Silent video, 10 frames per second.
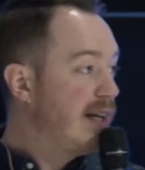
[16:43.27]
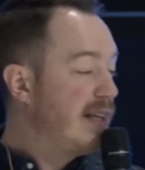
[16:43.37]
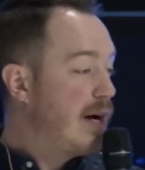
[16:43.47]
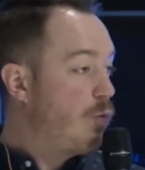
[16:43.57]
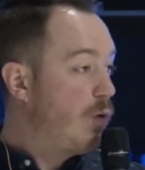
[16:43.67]

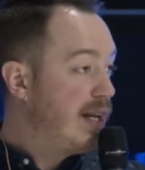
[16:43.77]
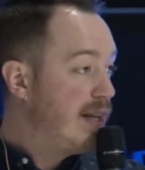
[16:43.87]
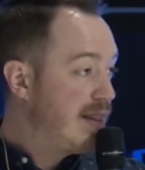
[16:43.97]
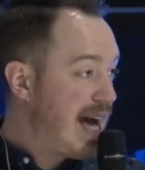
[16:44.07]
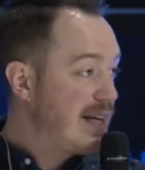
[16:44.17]
that
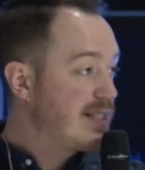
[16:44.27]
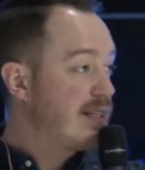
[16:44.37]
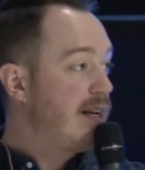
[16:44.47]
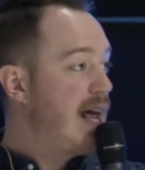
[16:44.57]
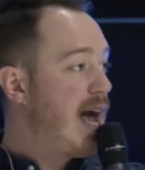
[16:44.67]
when that
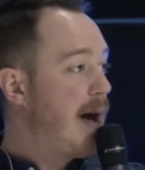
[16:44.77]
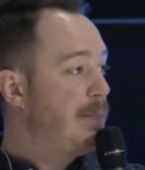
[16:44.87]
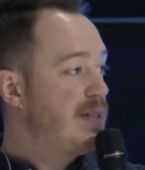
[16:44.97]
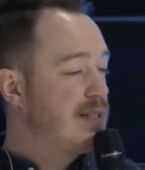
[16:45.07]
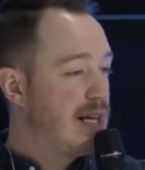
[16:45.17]
Sunday
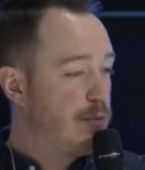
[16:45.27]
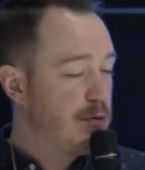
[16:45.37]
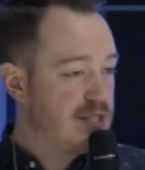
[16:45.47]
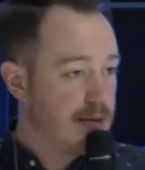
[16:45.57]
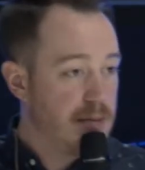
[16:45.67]
happens, and
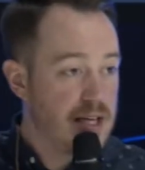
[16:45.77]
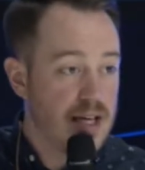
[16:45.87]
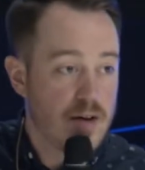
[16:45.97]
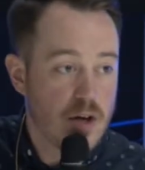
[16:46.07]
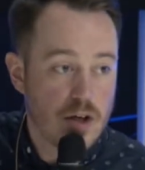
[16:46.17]
when somebody